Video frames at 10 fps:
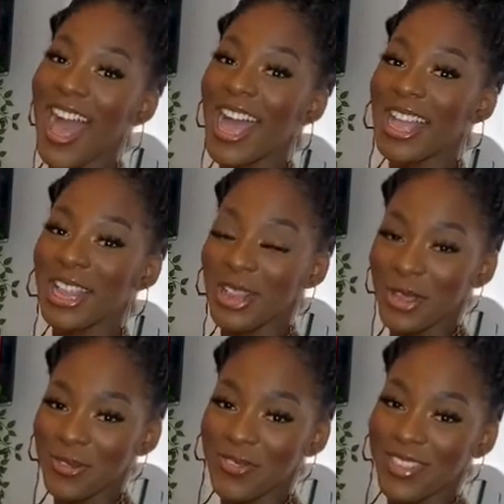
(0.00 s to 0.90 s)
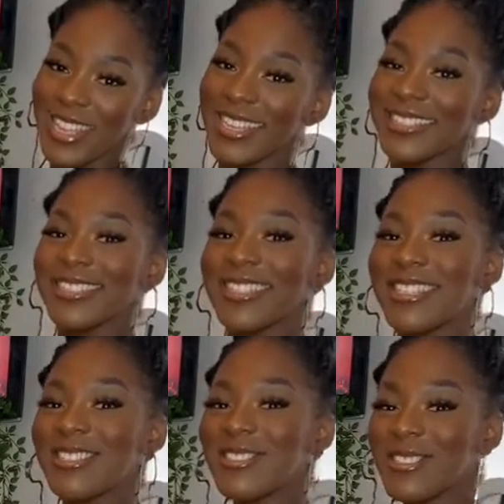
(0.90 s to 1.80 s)
I love this
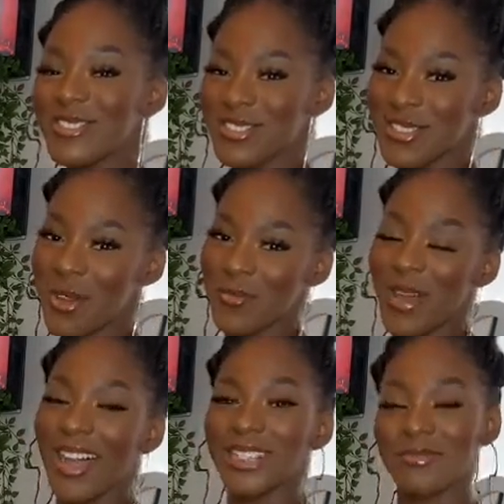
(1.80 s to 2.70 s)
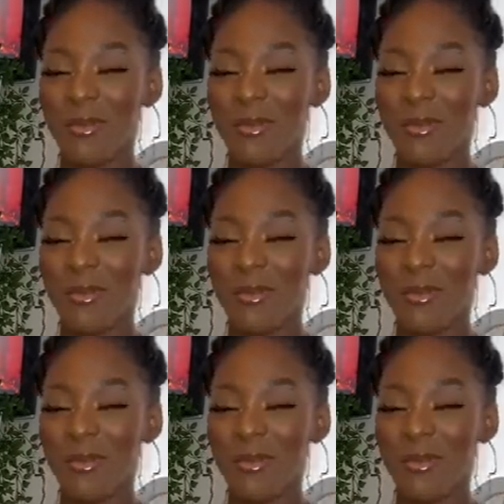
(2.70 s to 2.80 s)
so much.